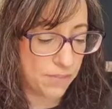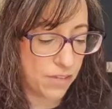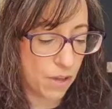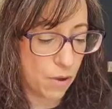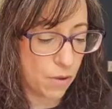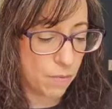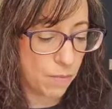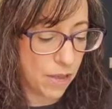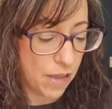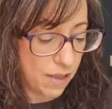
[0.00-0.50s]

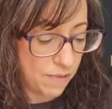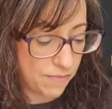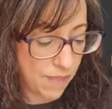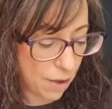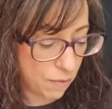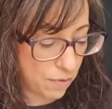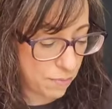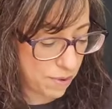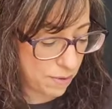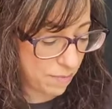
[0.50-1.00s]
So
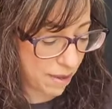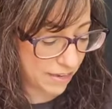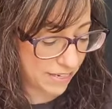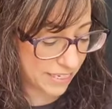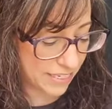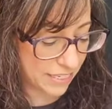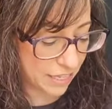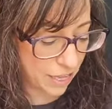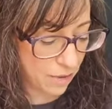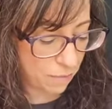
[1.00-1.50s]
that would be my
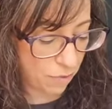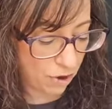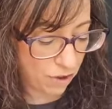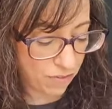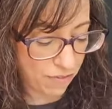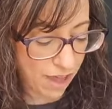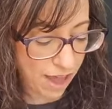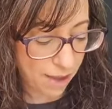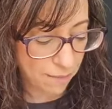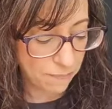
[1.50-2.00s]
disclaimer
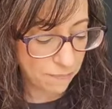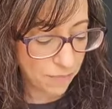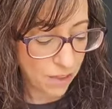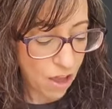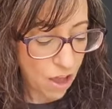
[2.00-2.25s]
on that.